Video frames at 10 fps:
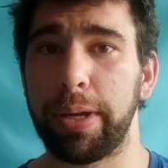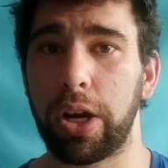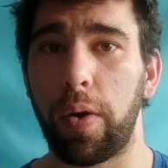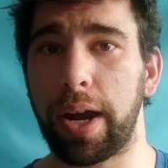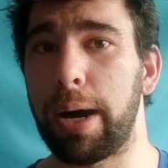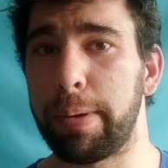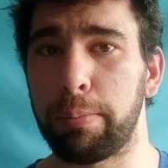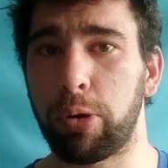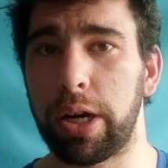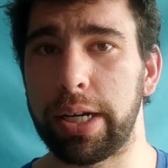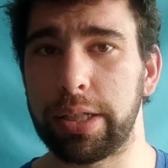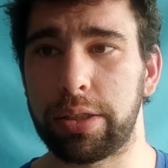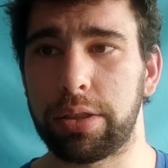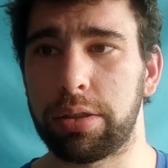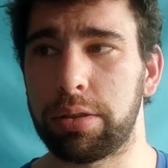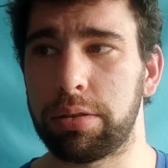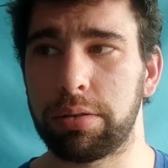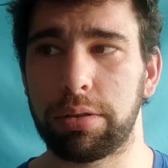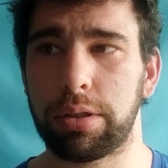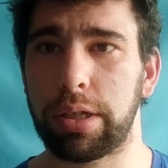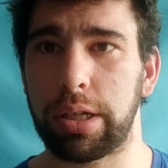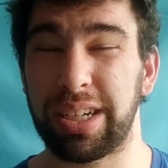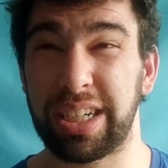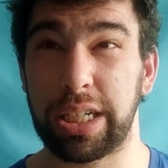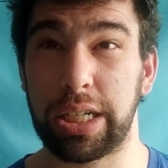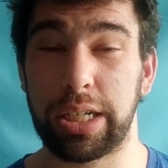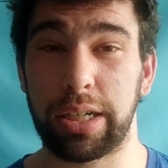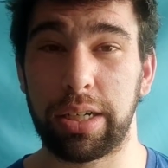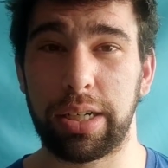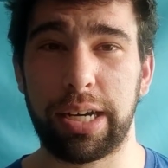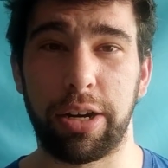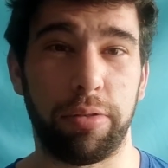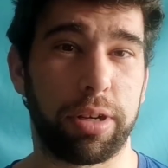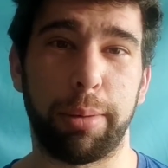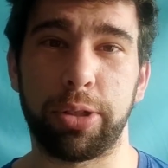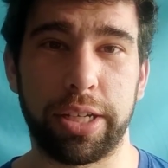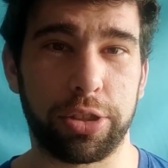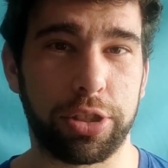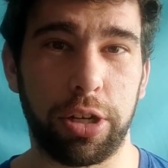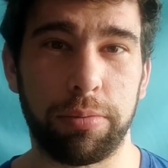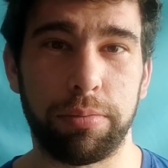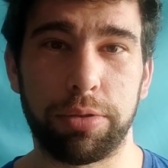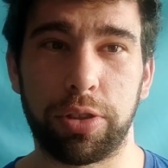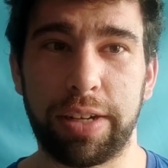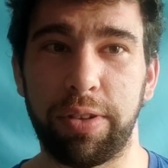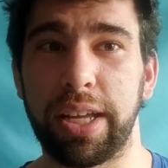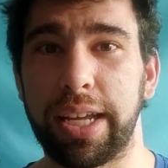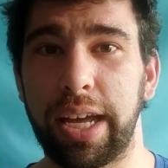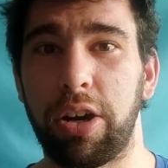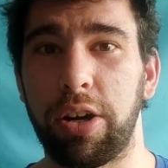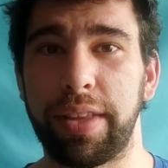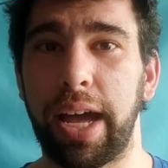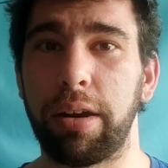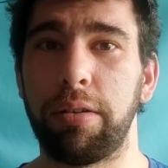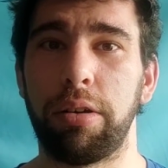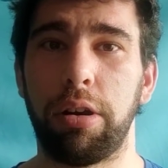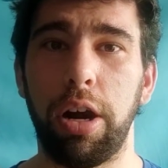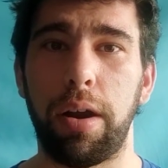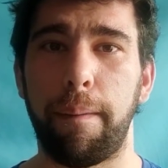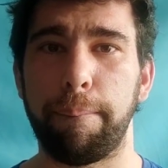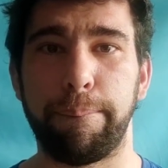will be going up in price, a couple days or so. So definitely get on that. All right,